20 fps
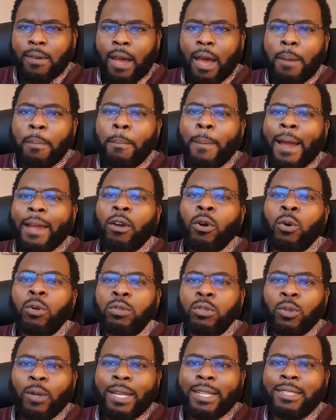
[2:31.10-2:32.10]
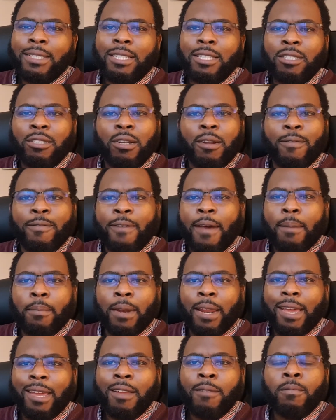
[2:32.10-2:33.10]
and my condolences to the
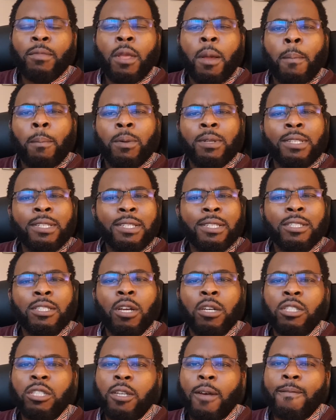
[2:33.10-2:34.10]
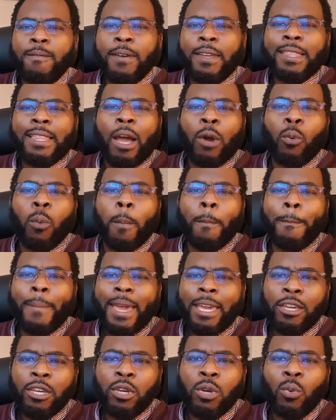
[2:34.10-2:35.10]
family, but this is not something that would
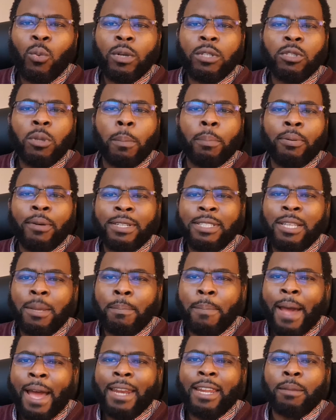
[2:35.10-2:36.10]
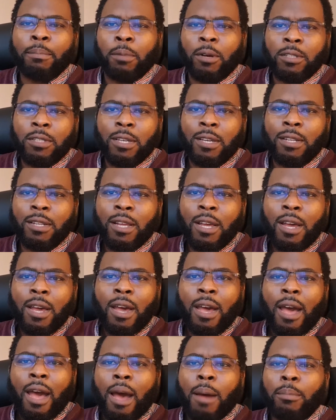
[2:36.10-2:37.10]
make you want to press the panic button
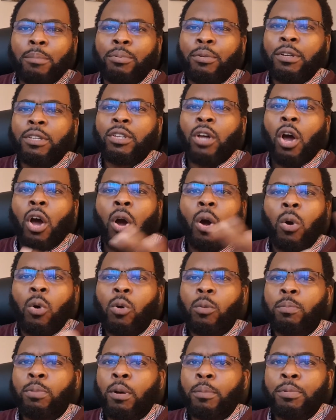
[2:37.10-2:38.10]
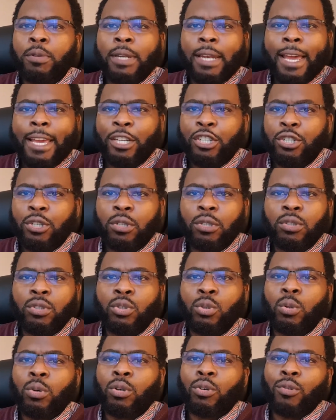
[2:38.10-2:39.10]
and bring the whole population
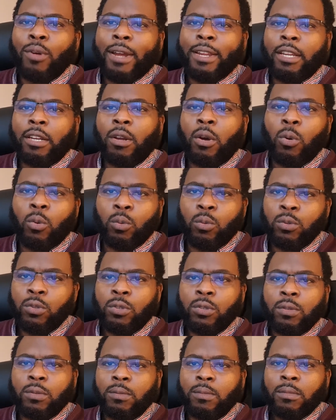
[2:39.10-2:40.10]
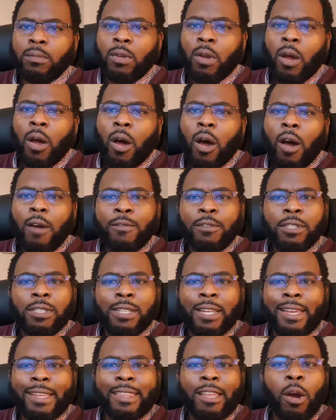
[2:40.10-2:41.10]
to a grinding halt.
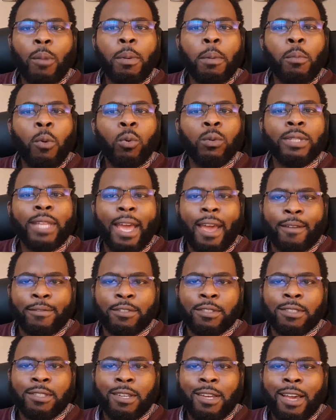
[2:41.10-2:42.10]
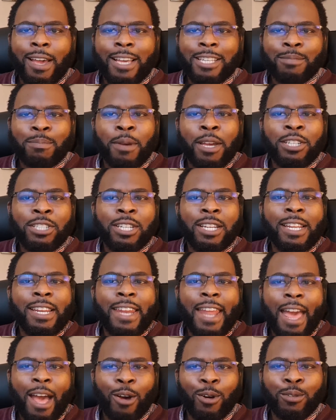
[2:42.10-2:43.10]
Obviously, there'll be more deaths, especially
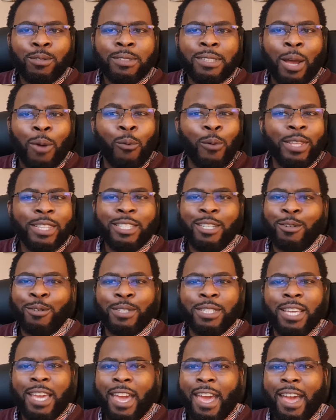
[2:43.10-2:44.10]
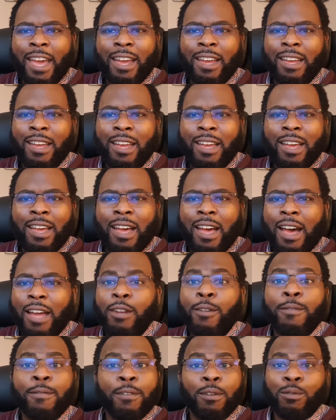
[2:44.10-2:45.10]
now that winter is here and
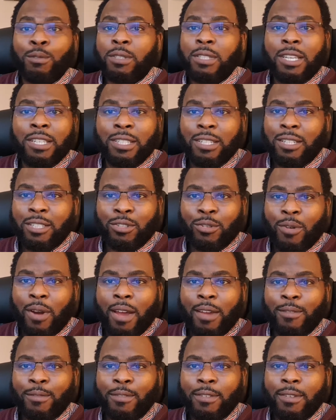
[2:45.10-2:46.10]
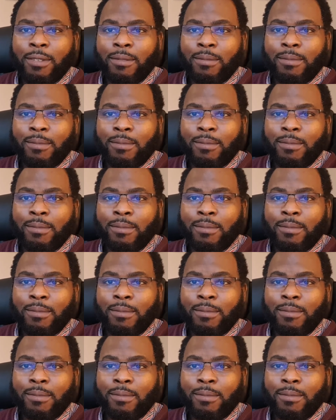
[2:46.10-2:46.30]
the flu season has arrived.